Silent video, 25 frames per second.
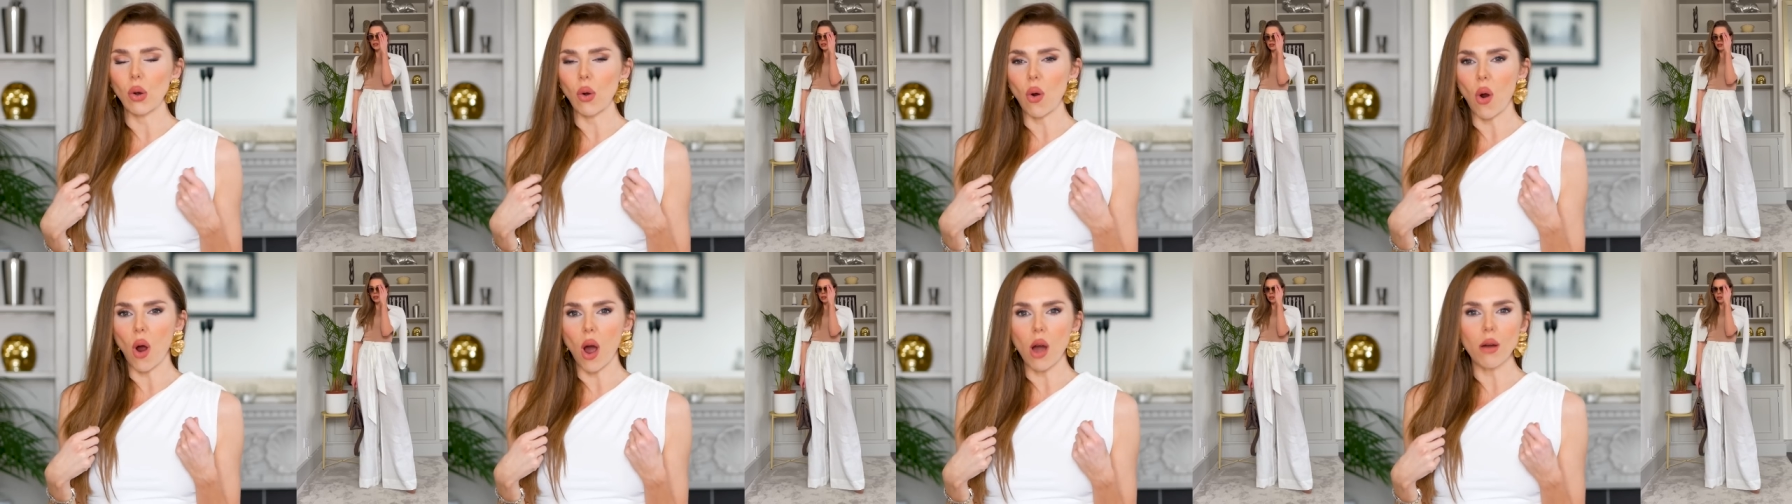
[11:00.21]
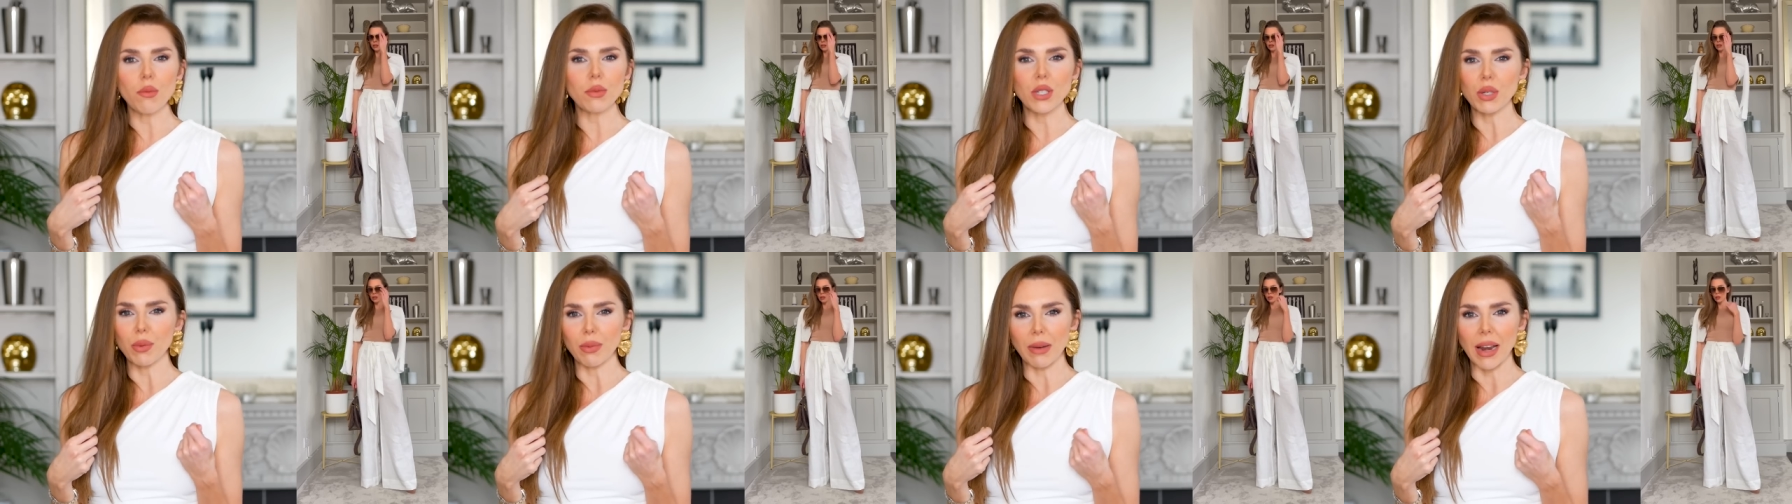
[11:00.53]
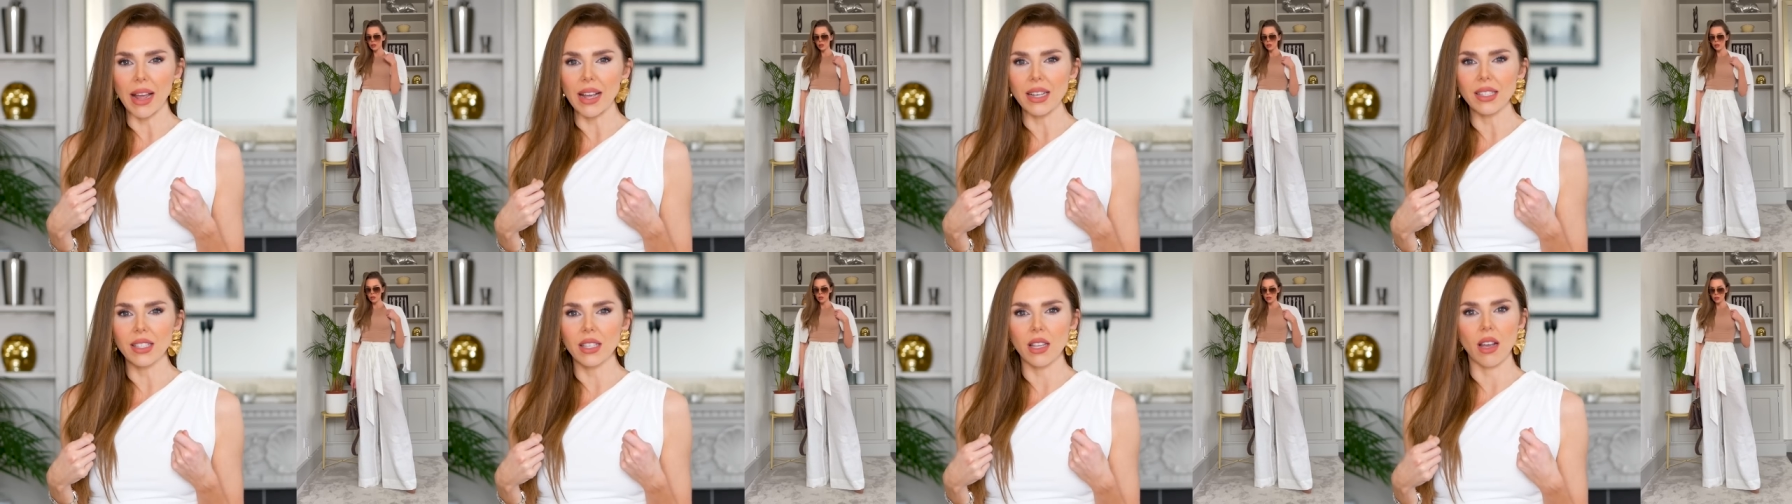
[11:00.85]
cropped
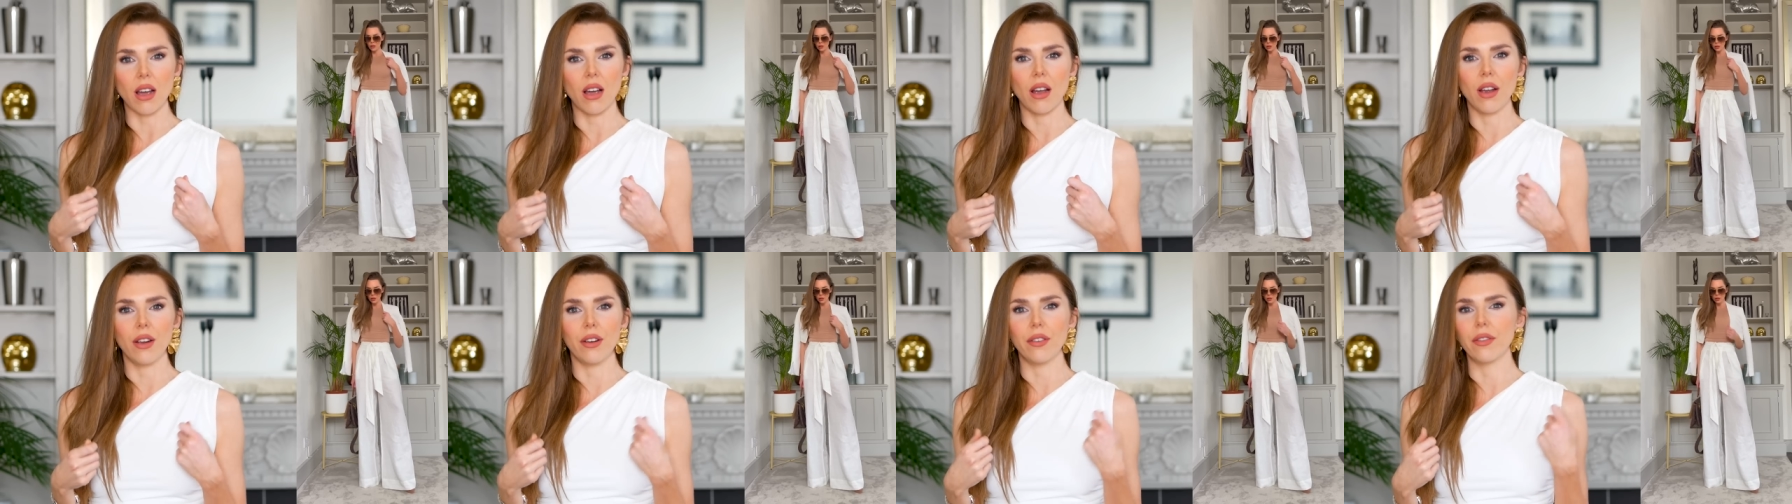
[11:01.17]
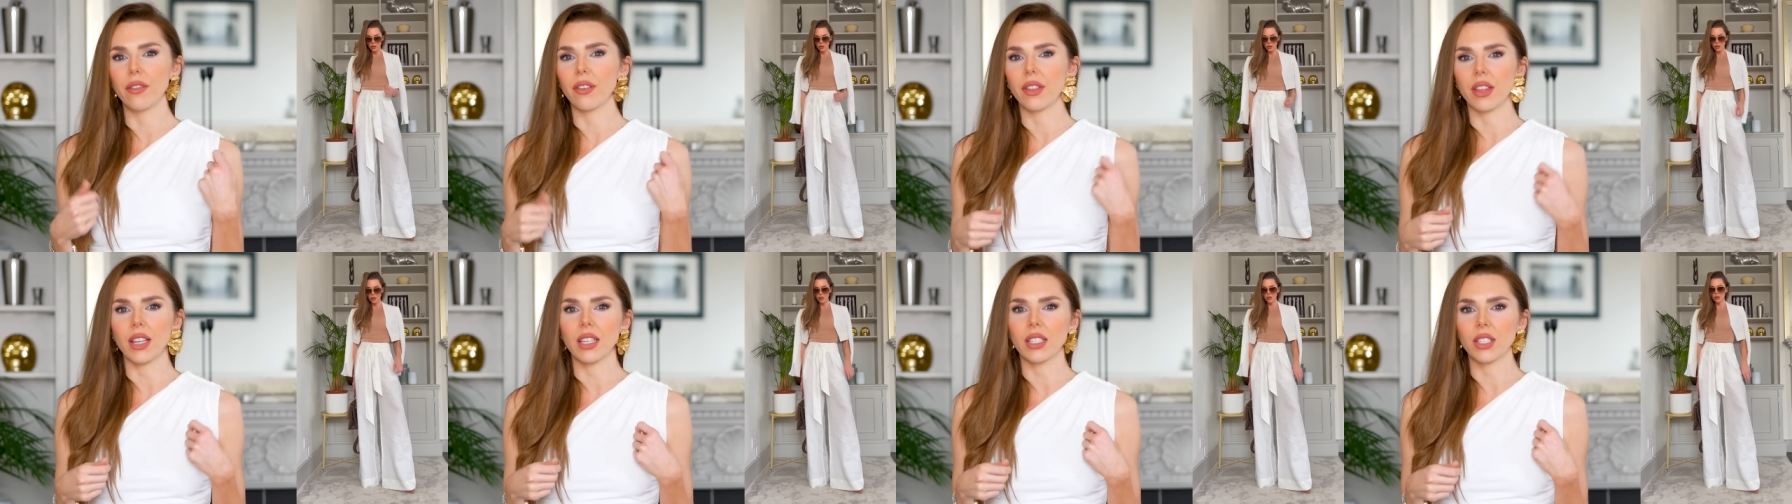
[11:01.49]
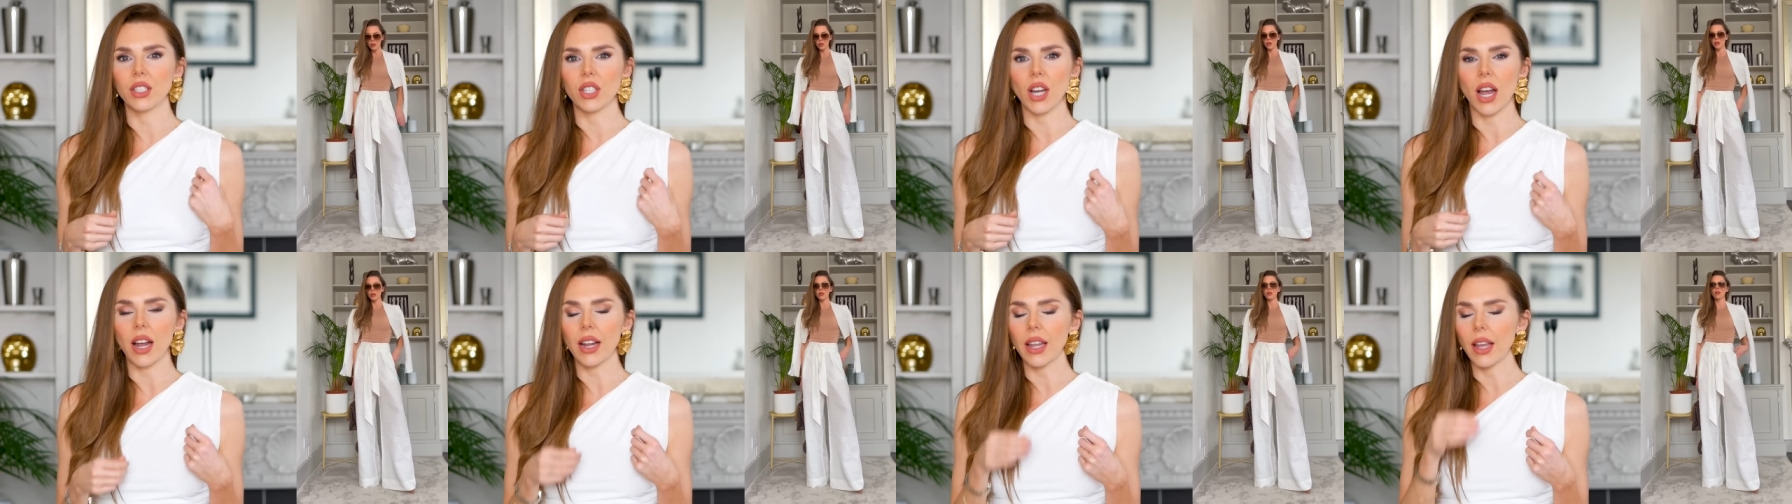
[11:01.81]
blazer over this
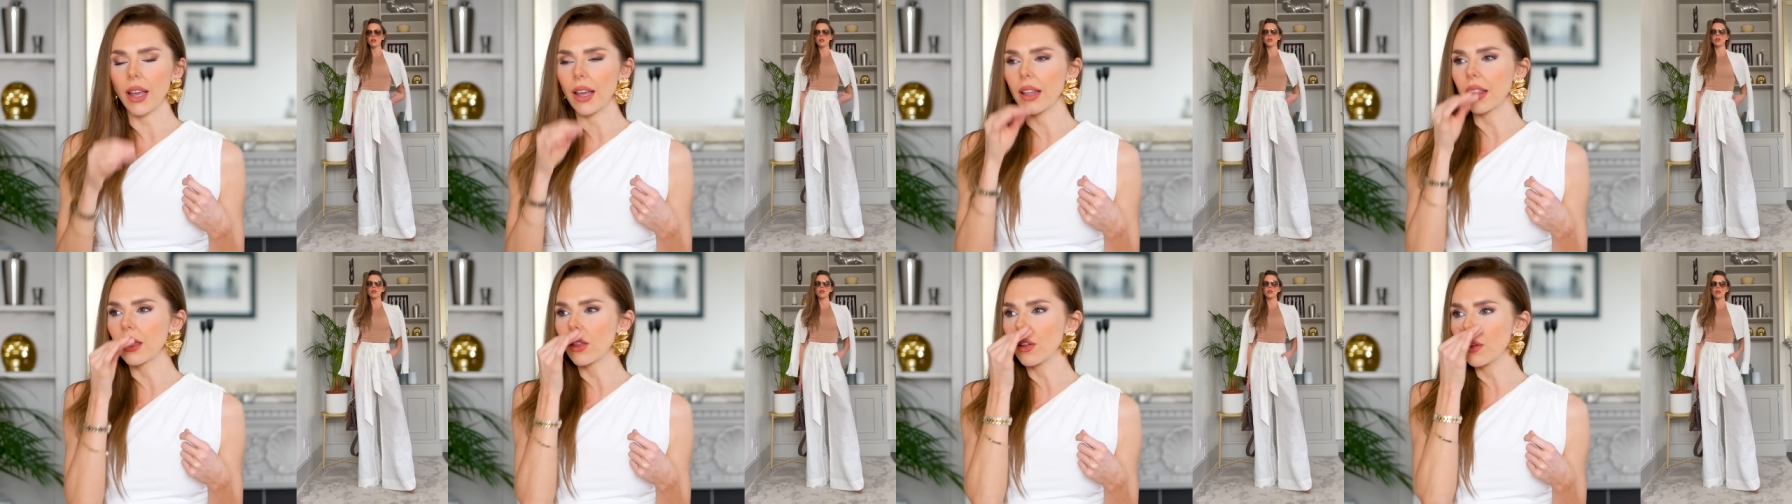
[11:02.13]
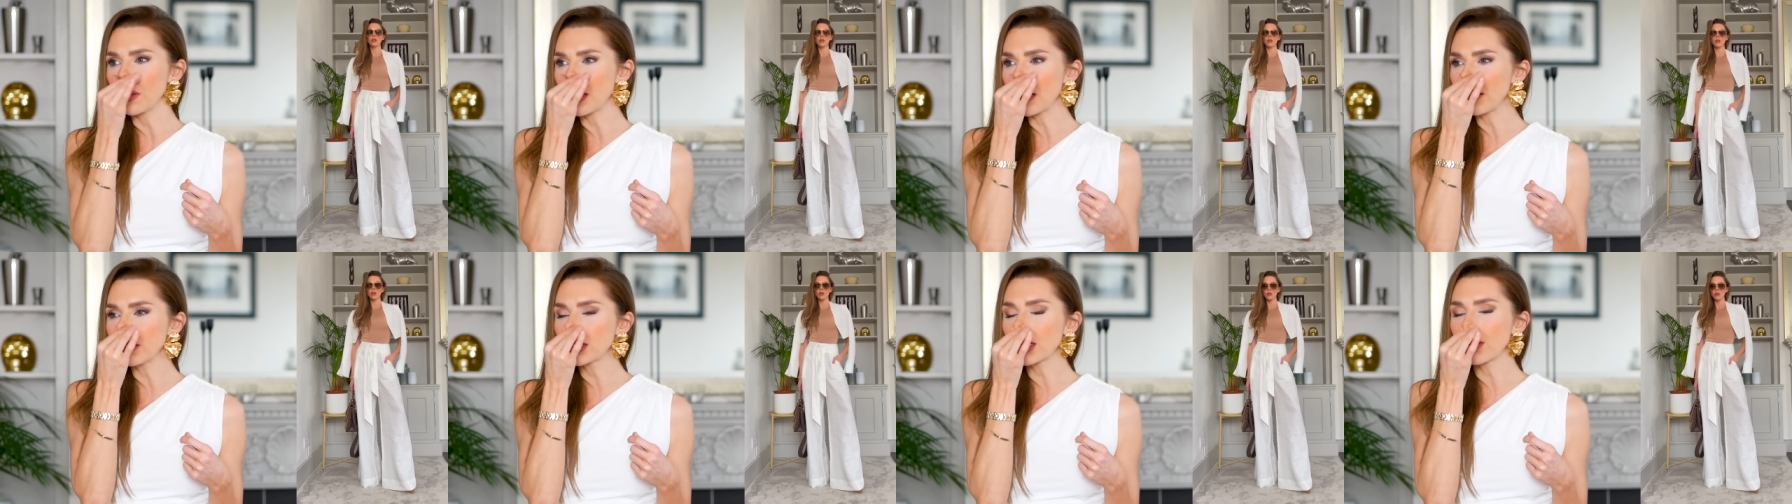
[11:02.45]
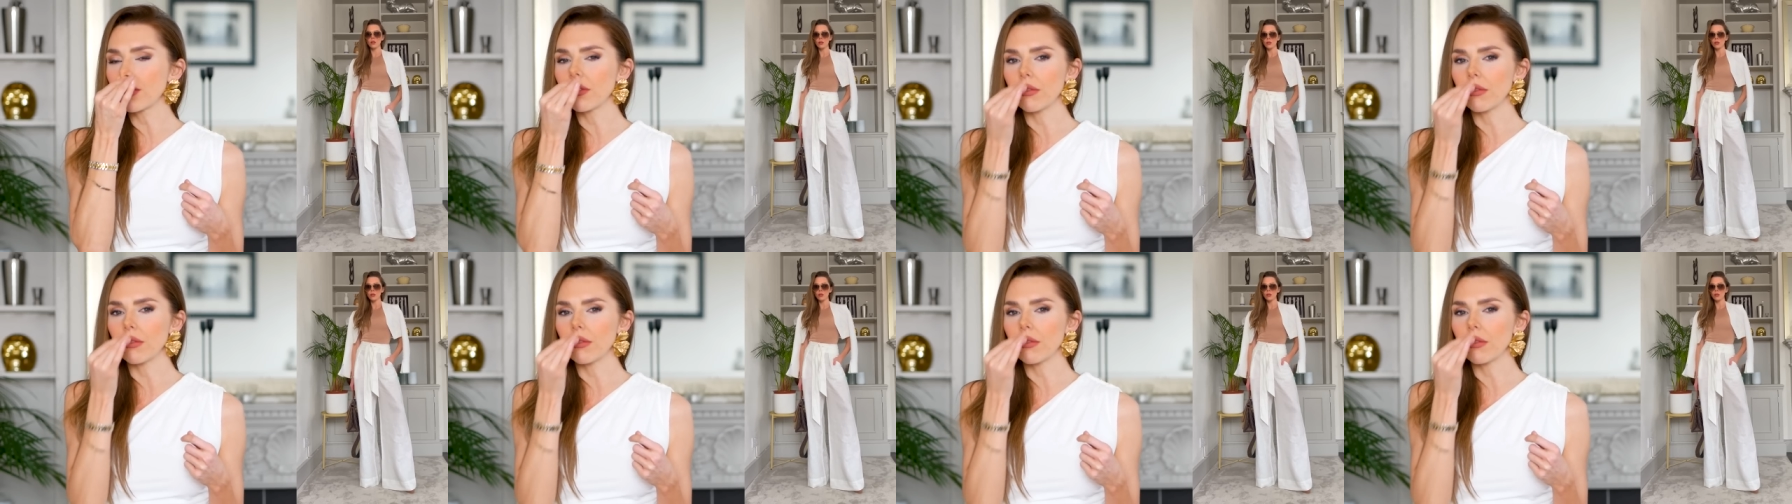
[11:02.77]
jacket. I thought that was a